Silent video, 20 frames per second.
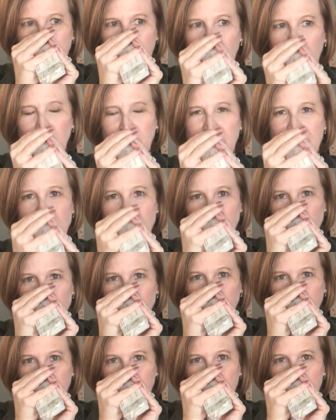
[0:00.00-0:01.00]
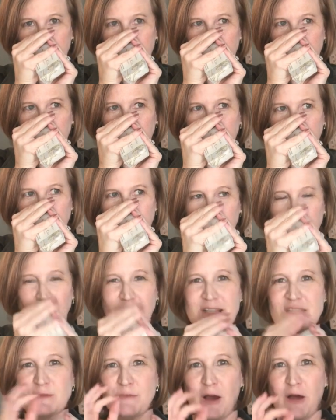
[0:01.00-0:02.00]
Oh, that smells really good. You
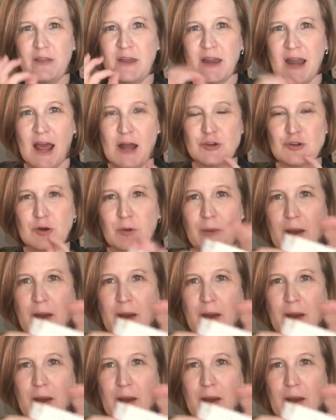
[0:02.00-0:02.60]
can smell the natural